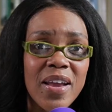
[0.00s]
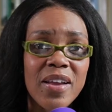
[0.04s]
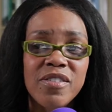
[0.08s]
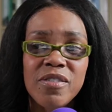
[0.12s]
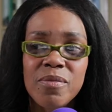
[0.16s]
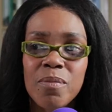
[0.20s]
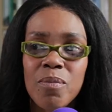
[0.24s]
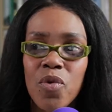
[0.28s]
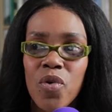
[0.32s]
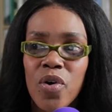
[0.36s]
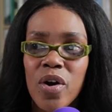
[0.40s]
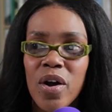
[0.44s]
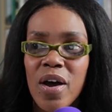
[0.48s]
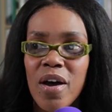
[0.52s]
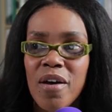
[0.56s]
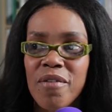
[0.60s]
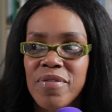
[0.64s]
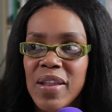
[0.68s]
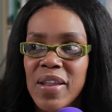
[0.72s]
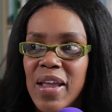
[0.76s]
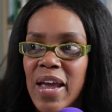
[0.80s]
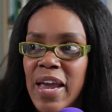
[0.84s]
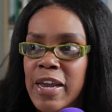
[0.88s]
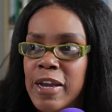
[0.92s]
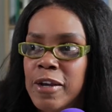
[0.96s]
more of
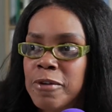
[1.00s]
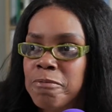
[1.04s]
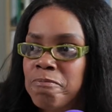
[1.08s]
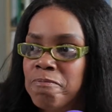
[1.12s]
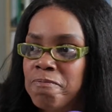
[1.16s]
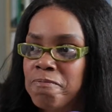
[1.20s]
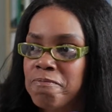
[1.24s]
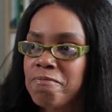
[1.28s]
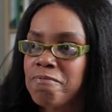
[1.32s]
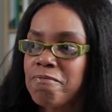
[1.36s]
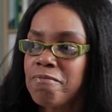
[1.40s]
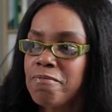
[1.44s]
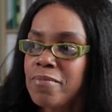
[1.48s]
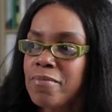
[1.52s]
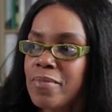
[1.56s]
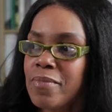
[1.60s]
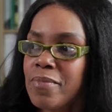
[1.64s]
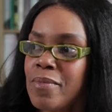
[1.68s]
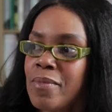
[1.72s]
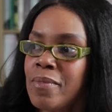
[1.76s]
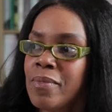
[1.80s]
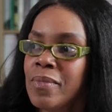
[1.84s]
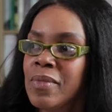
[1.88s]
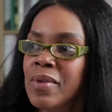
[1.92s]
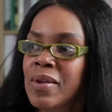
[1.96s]
like
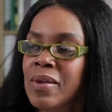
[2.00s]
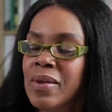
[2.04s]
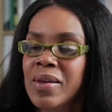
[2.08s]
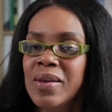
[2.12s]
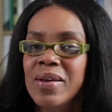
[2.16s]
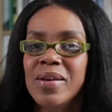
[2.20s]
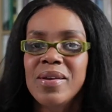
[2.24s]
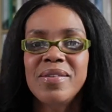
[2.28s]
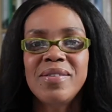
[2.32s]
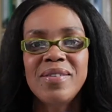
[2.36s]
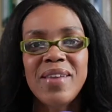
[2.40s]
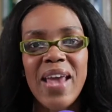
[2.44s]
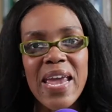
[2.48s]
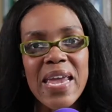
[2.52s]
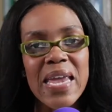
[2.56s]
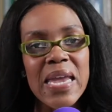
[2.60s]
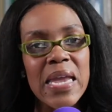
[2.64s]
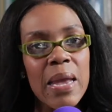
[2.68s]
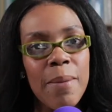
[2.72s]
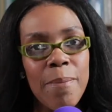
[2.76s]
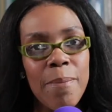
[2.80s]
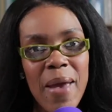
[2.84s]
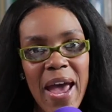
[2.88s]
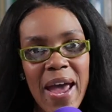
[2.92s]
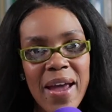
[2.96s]
taking
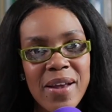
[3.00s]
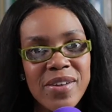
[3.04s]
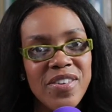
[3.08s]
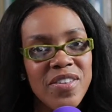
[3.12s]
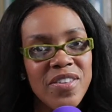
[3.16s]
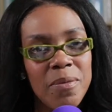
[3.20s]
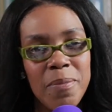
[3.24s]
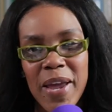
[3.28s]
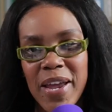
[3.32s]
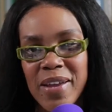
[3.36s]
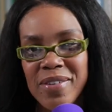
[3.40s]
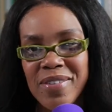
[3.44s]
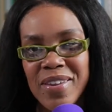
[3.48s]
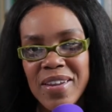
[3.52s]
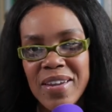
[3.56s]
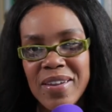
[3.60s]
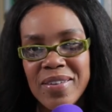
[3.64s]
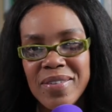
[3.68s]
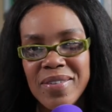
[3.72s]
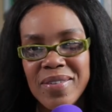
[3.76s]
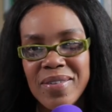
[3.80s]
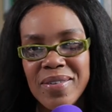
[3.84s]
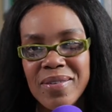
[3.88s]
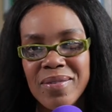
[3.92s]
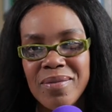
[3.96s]
it back to the
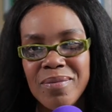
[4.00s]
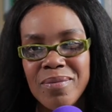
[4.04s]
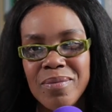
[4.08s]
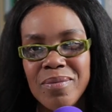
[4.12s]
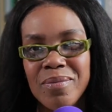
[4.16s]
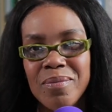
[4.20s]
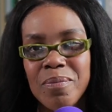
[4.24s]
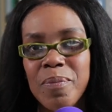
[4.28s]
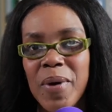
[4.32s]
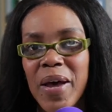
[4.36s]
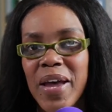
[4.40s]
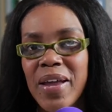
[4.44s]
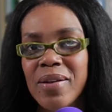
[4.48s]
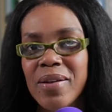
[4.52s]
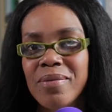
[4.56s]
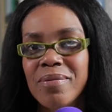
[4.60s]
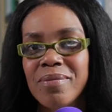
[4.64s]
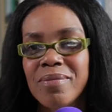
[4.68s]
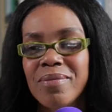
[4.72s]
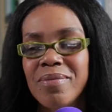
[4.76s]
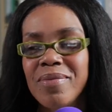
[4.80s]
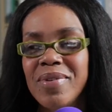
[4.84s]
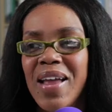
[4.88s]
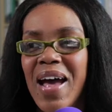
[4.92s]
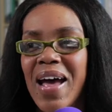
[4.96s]
basics, but
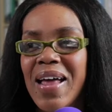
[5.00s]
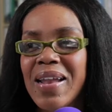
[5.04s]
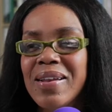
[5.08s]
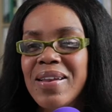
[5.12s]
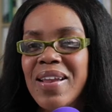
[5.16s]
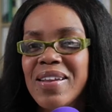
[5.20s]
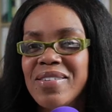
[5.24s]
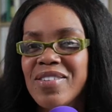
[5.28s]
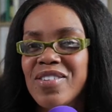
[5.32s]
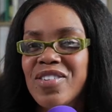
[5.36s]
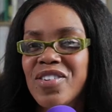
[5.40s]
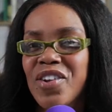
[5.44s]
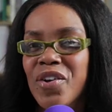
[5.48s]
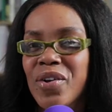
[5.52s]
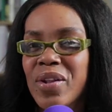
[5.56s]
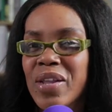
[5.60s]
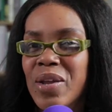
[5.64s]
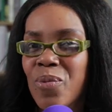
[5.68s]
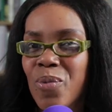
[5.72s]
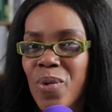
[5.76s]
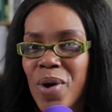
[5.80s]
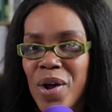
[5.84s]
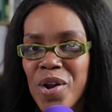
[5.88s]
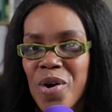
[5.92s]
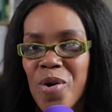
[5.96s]
not necessarily
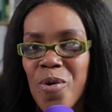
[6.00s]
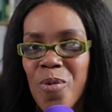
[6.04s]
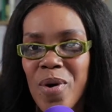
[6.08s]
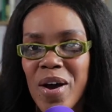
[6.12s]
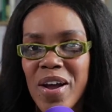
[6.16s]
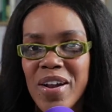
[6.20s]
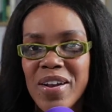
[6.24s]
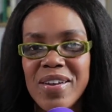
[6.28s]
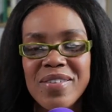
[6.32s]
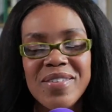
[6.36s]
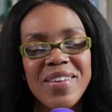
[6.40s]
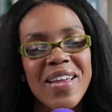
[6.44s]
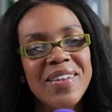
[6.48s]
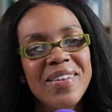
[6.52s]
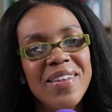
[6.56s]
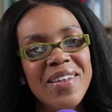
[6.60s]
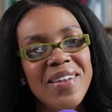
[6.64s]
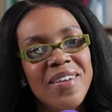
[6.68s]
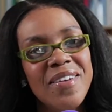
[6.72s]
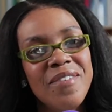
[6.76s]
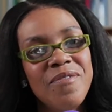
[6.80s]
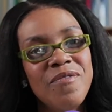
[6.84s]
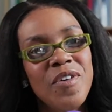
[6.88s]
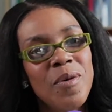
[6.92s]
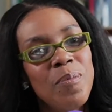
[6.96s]
101, because I did
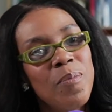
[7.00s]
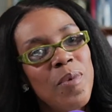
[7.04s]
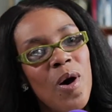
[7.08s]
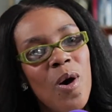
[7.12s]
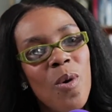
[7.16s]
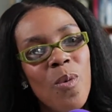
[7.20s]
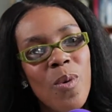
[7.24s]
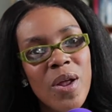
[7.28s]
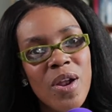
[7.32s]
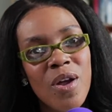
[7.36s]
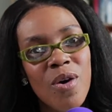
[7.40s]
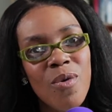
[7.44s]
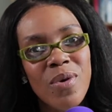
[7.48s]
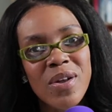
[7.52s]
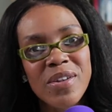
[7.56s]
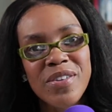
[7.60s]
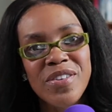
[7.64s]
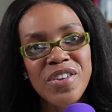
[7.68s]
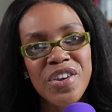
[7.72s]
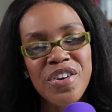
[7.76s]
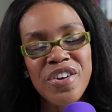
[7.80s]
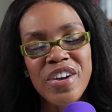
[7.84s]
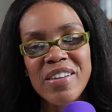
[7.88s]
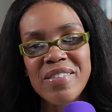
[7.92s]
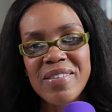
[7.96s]
a football 101
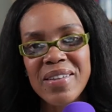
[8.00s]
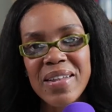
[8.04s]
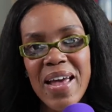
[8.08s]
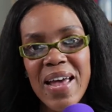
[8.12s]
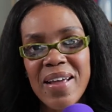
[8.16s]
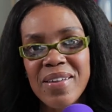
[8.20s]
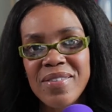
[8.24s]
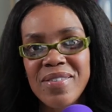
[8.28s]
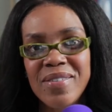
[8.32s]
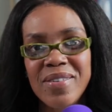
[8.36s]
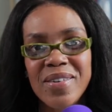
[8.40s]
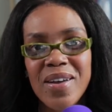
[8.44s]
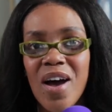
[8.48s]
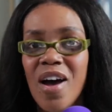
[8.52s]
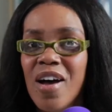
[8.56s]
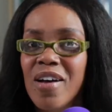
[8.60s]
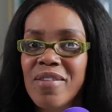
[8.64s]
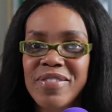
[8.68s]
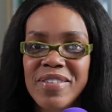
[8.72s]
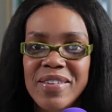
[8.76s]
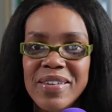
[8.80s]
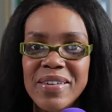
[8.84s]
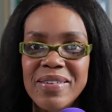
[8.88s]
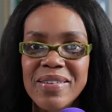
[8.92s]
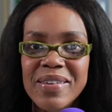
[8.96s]
series last
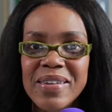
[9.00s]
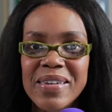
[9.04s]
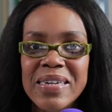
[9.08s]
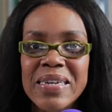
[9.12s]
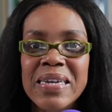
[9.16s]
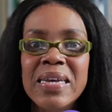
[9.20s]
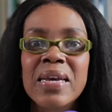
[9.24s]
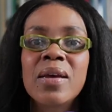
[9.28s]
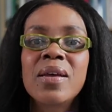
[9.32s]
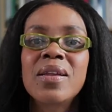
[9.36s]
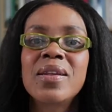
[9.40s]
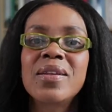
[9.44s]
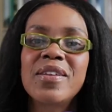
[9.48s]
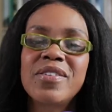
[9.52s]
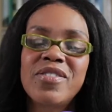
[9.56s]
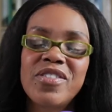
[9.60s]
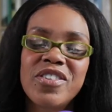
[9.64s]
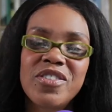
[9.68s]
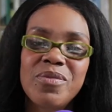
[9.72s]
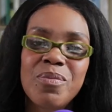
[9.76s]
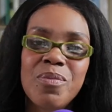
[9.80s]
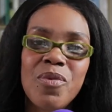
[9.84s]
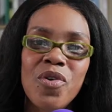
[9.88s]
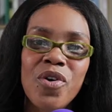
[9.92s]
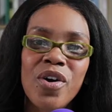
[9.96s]
offseason. This is
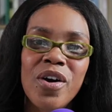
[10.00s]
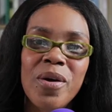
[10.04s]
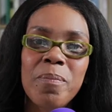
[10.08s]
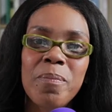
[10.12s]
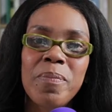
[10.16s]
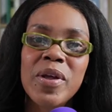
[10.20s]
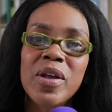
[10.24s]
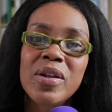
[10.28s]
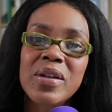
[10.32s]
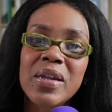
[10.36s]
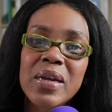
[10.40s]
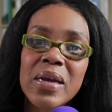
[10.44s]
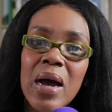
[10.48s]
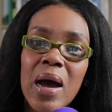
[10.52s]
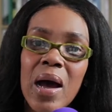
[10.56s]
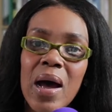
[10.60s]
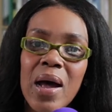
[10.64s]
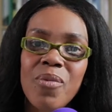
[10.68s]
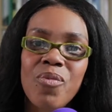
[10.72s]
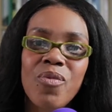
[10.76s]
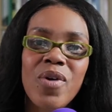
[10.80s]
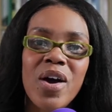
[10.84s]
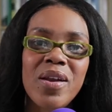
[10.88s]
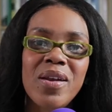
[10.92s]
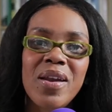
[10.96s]
more building
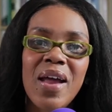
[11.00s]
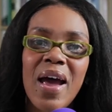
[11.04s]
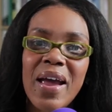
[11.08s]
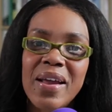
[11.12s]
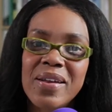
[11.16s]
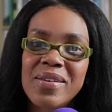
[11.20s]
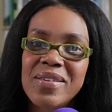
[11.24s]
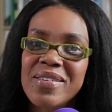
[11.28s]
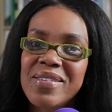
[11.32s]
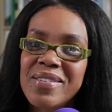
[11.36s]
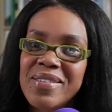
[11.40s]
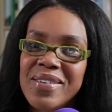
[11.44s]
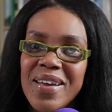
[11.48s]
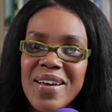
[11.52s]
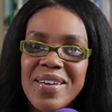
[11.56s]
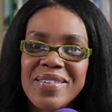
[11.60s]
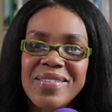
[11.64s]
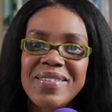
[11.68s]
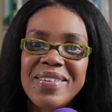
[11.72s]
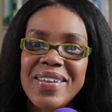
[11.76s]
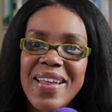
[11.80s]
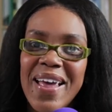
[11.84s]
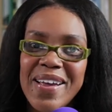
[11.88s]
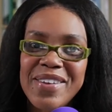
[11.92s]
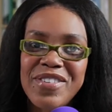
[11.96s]
on what I discussed
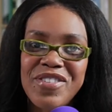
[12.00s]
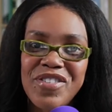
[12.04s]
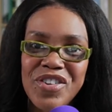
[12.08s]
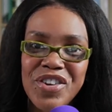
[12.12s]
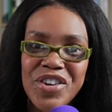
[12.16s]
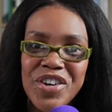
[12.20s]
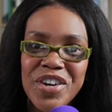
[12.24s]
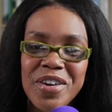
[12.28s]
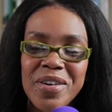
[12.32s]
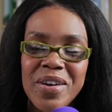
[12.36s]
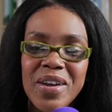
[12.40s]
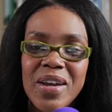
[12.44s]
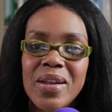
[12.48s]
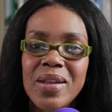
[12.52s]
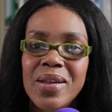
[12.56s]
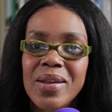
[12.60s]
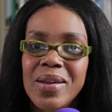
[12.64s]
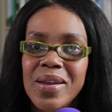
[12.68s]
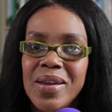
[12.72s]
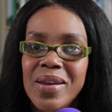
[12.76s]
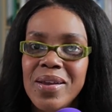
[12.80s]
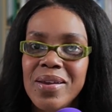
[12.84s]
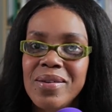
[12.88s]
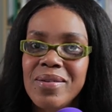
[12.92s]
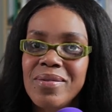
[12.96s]
last year in
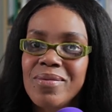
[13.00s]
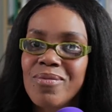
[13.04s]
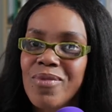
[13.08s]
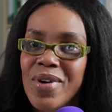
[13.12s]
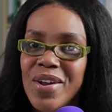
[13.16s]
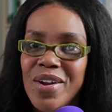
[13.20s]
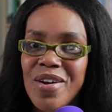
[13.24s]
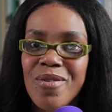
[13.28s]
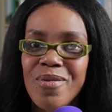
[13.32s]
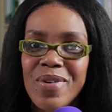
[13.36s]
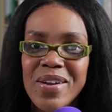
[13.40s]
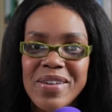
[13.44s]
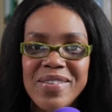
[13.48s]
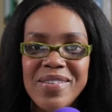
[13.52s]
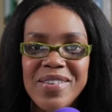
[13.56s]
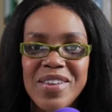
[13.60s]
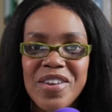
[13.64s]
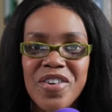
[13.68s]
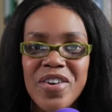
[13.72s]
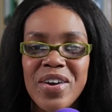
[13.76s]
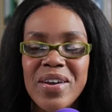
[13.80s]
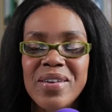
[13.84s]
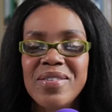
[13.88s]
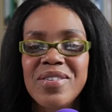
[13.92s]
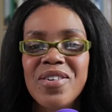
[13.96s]
the 101
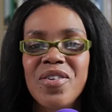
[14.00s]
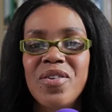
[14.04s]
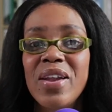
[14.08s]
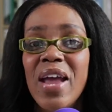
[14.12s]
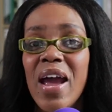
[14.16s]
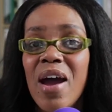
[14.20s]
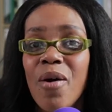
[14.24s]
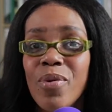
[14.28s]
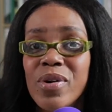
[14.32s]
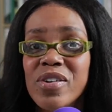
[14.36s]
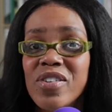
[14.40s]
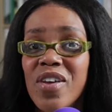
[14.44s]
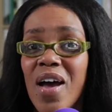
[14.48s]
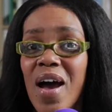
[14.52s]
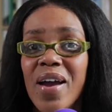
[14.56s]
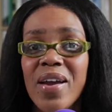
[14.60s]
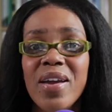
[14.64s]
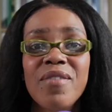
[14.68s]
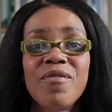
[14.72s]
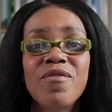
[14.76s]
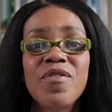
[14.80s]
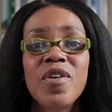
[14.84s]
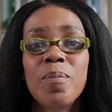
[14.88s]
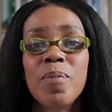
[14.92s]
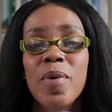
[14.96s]
series. So now we're talking
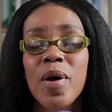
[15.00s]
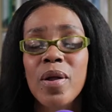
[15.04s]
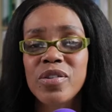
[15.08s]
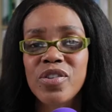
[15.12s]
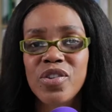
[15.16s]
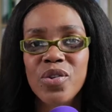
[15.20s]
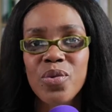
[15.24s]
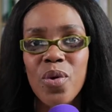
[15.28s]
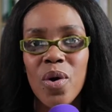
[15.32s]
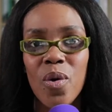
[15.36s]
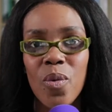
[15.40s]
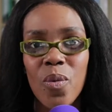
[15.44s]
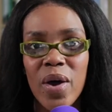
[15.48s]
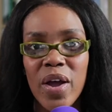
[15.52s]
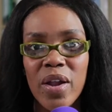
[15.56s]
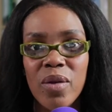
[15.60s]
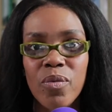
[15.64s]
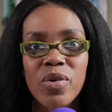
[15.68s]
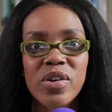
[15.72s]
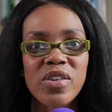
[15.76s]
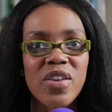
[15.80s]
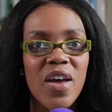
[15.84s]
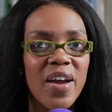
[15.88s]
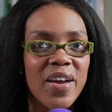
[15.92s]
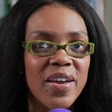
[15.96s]
football 201. We're
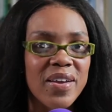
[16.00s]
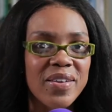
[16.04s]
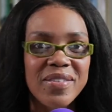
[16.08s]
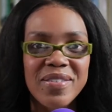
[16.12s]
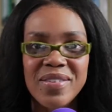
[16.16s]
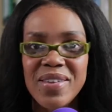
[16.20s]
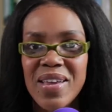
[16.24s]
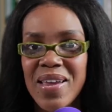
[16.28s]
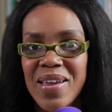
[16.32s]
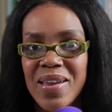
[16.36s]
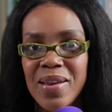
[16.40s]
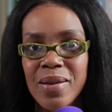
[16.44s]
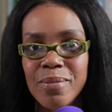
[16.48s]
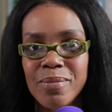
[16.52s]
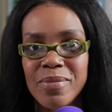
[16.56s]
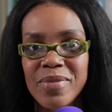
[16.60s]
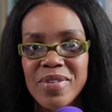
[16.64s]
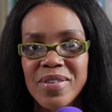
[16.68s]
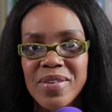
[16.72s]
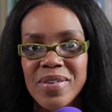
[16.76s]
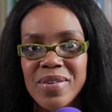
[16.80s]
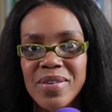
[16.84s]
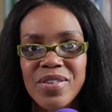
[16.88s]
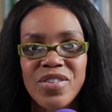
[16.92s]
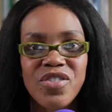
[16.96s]
talking
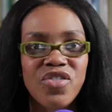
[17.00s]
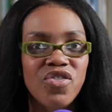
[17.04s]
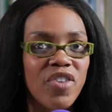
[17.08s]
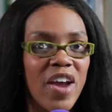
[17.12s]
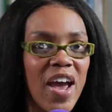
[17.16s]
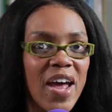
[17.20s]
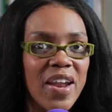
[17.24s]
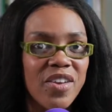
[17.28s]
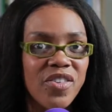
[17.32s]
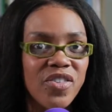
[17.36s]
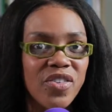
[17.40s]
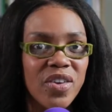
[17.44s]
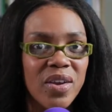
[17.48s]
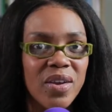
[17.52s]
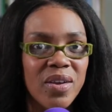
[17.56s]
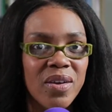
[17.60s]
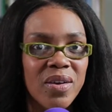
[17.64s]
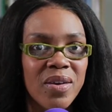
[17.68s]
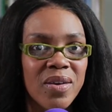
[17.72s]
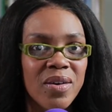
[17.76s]
schemes, strategy.